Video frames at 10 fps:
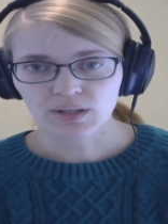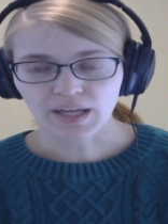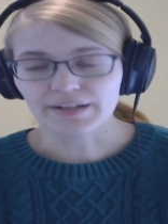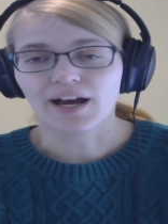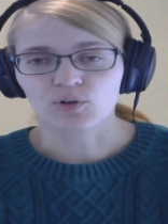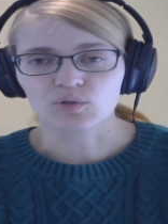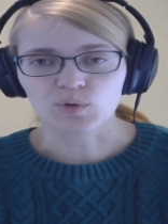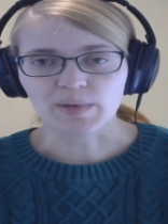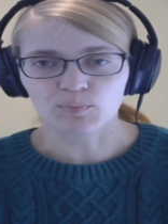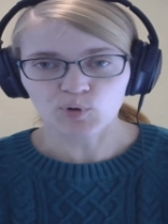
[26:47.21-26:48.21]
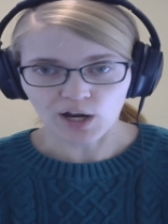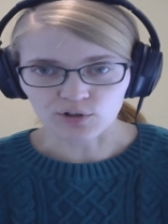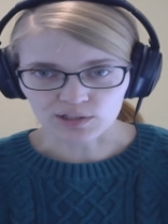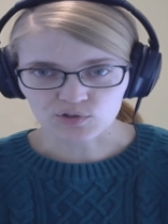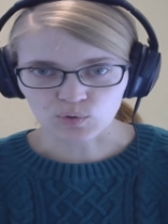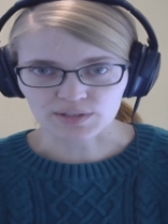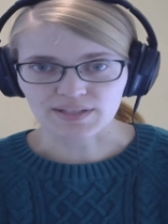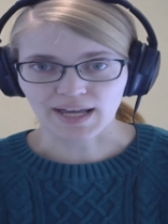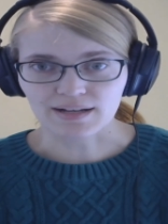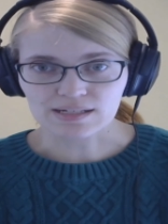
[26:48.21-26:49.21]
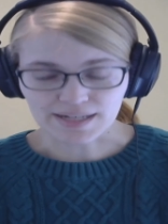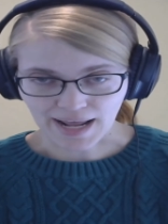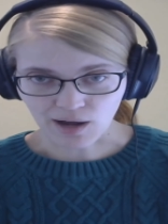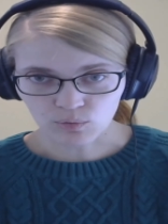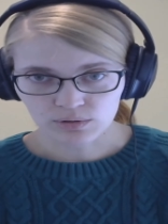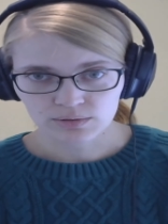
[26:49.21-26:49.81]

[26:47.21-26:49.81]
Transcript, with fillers: And how can we make progress towards that now?